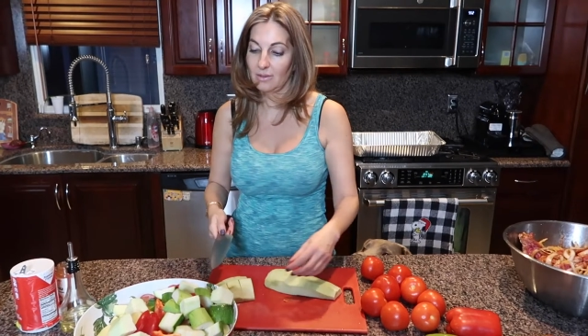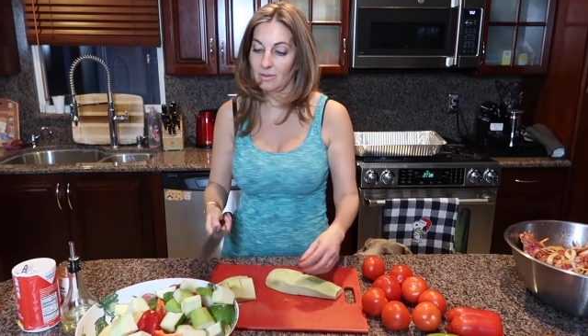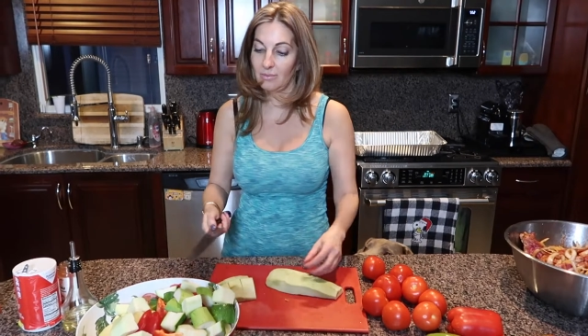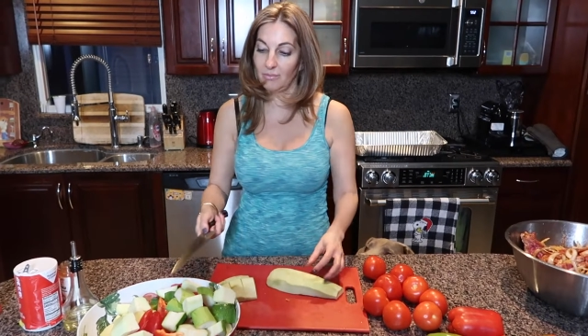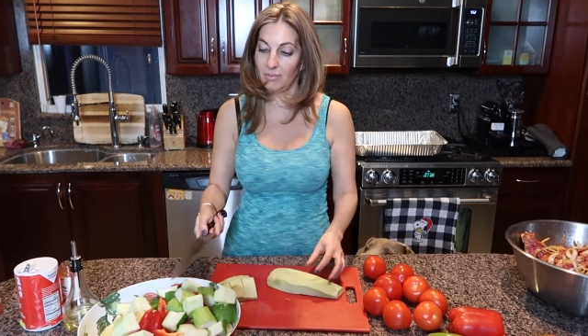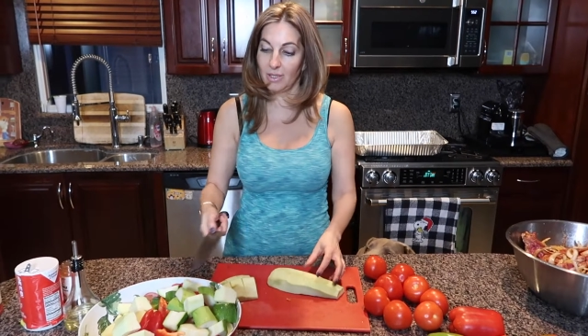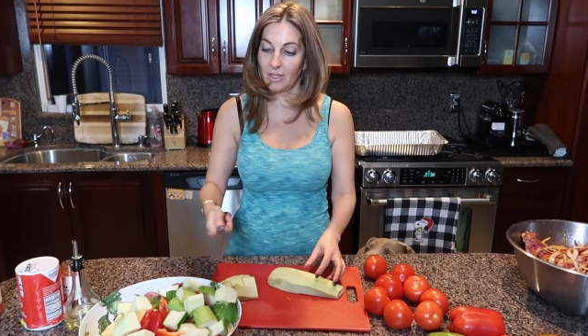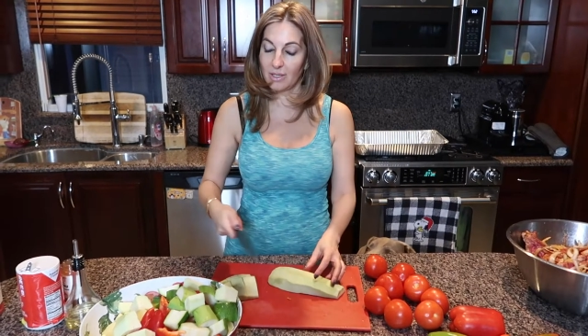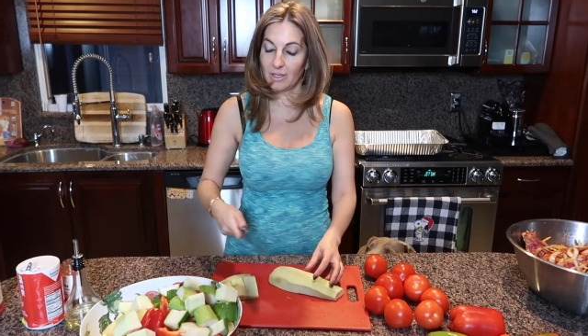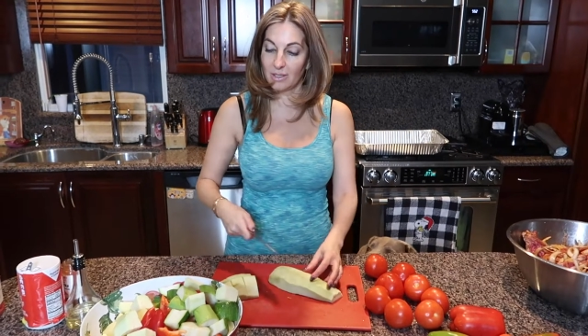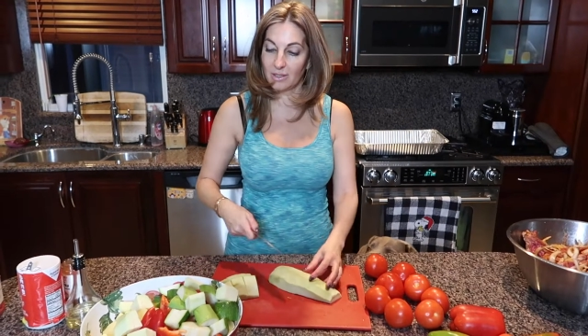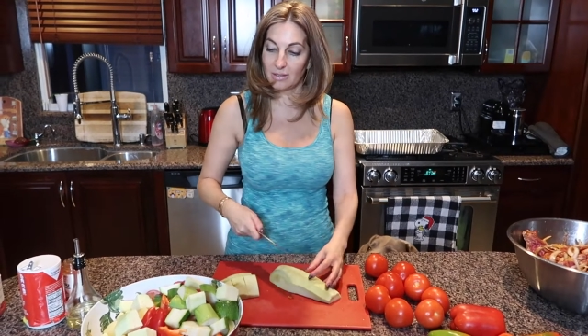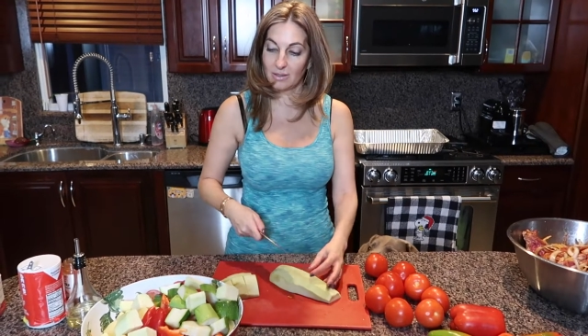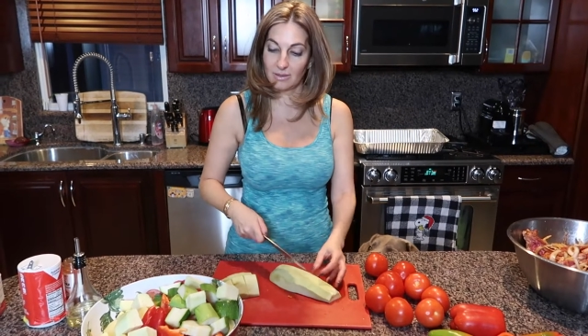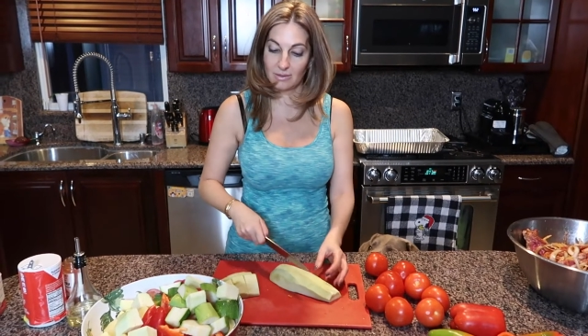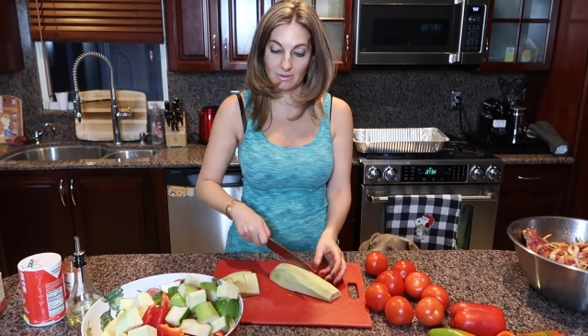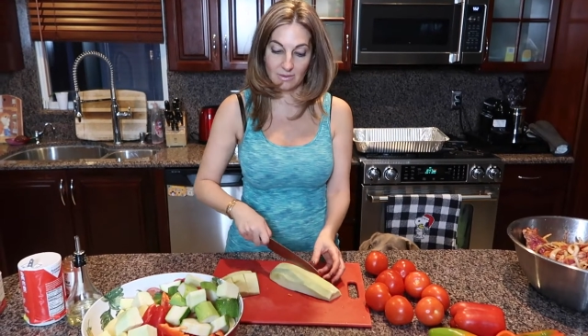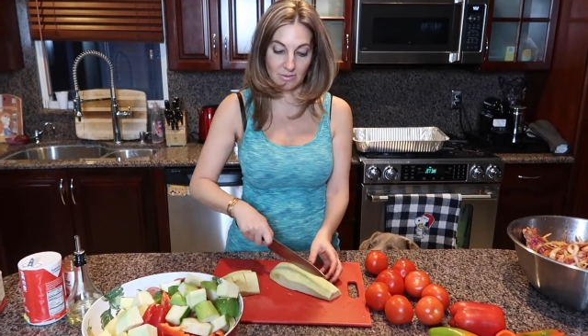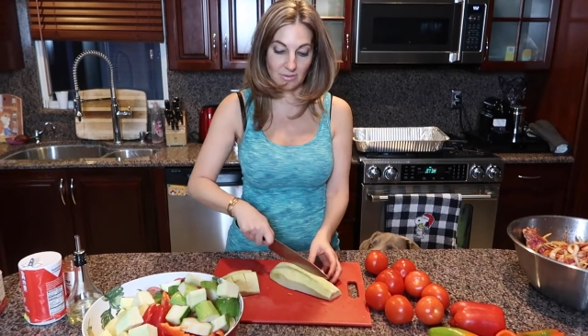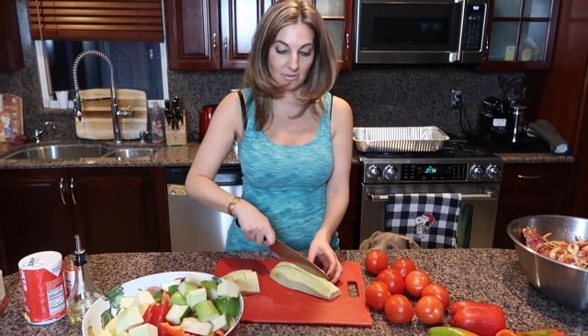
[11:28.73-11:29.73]
bigger
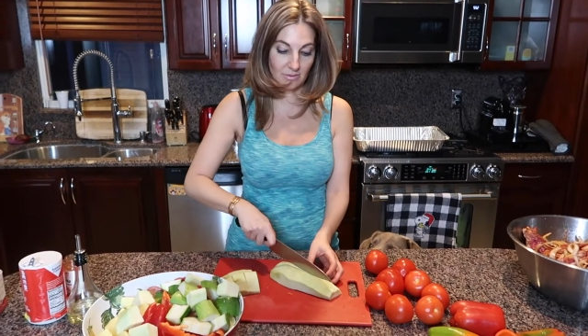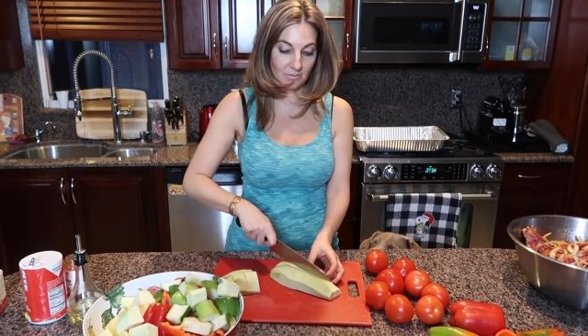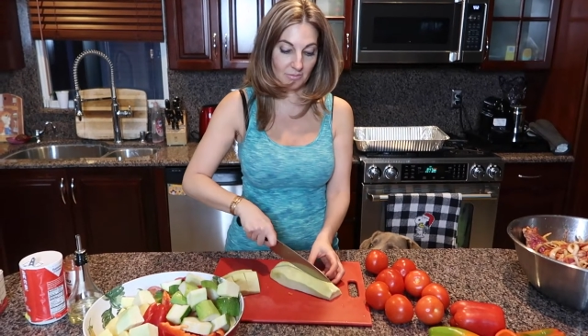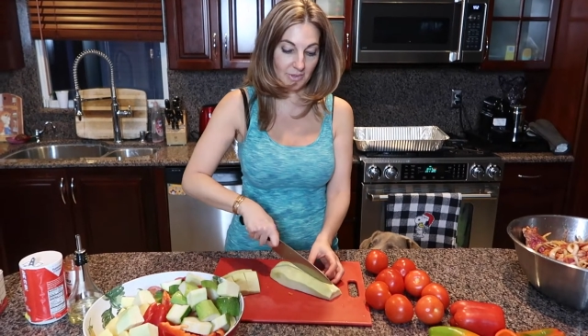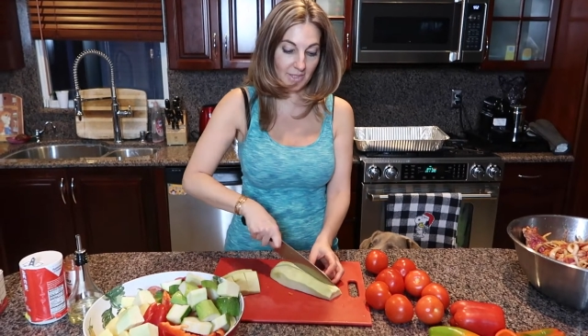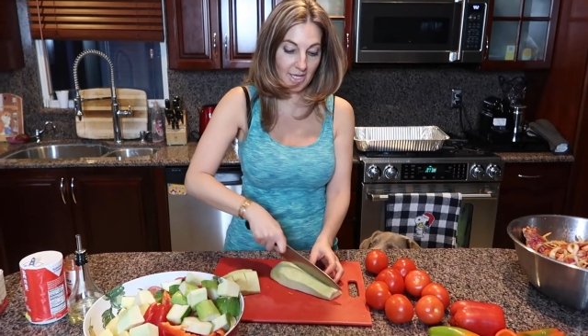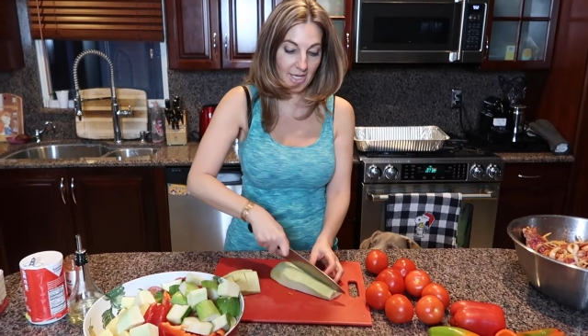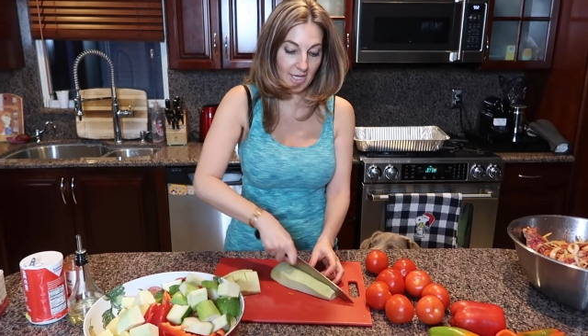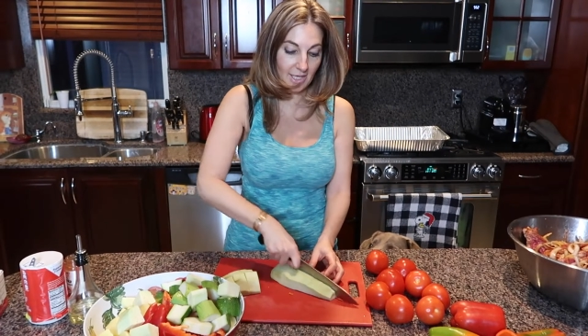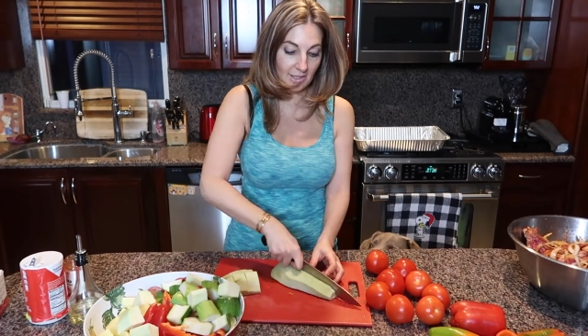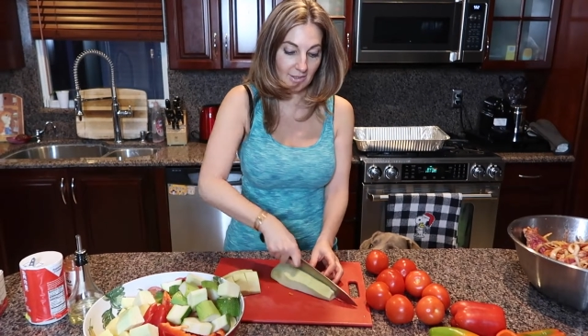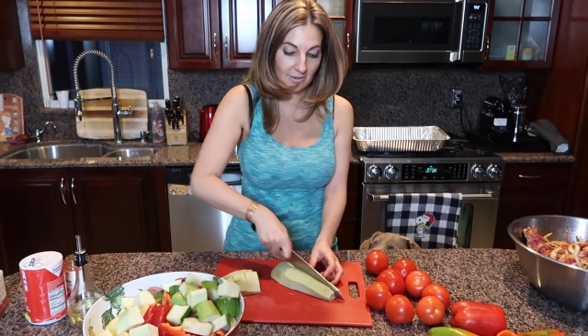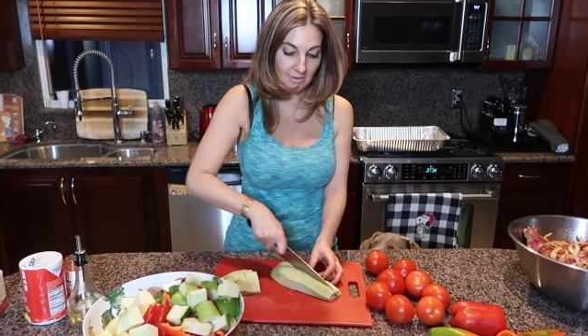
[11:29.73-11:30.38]
plate.